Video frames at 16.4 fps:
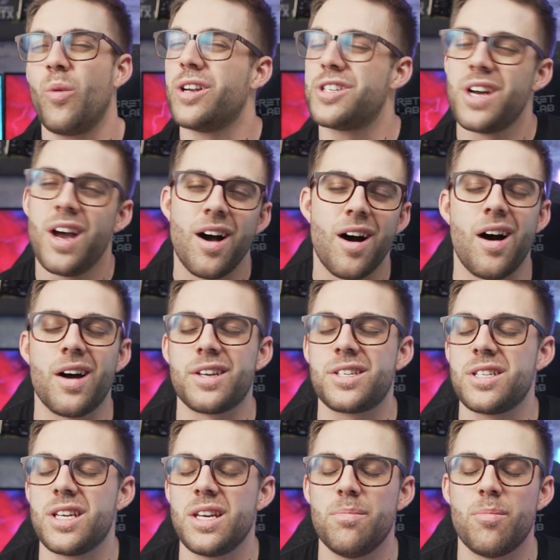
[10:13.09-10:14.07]
which
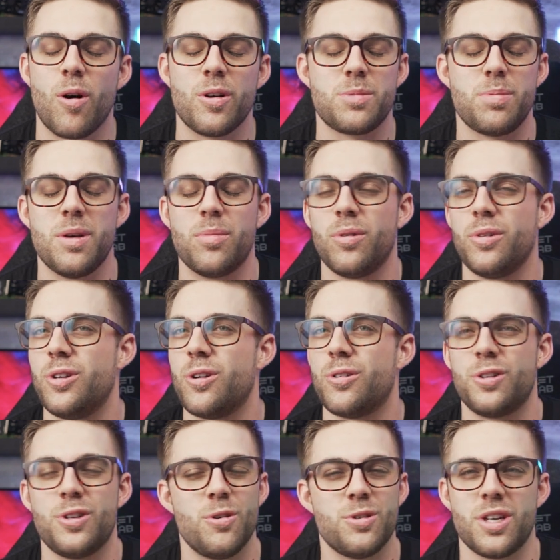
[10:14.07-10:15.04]
honestly, most people
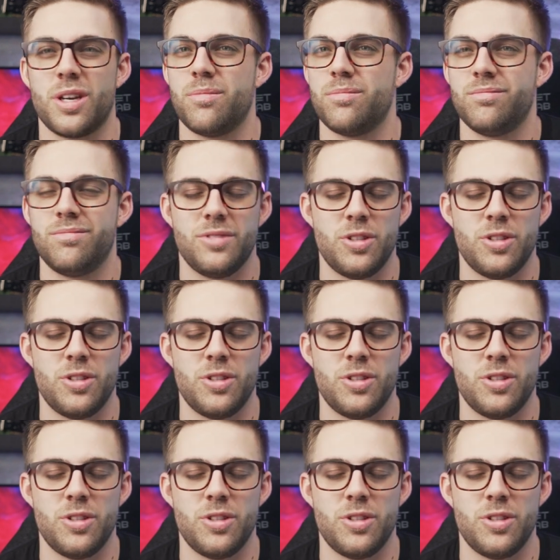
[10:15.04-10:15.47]
you're using